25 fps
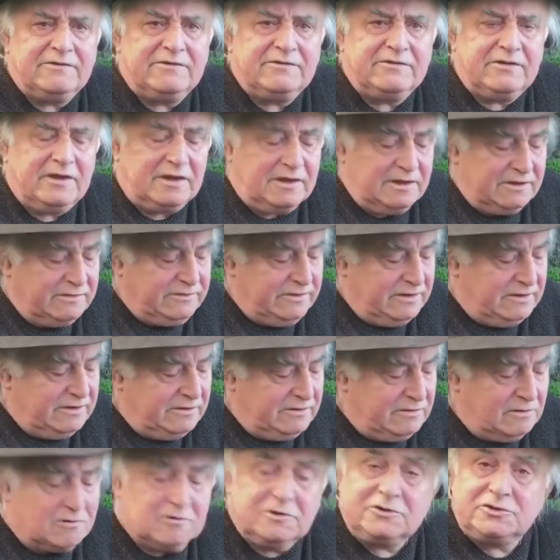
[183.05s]

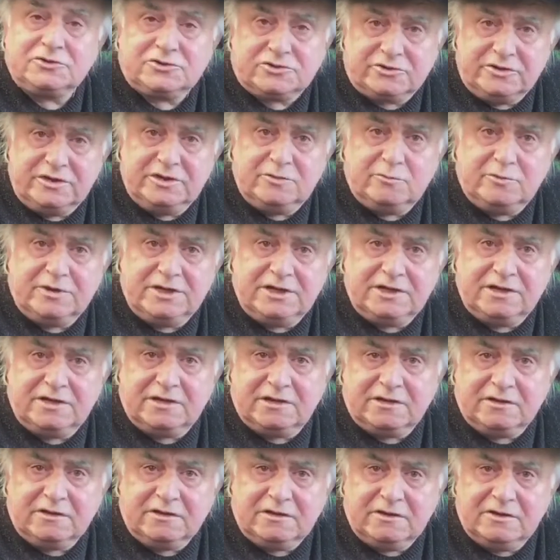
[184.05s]
started on Tree Week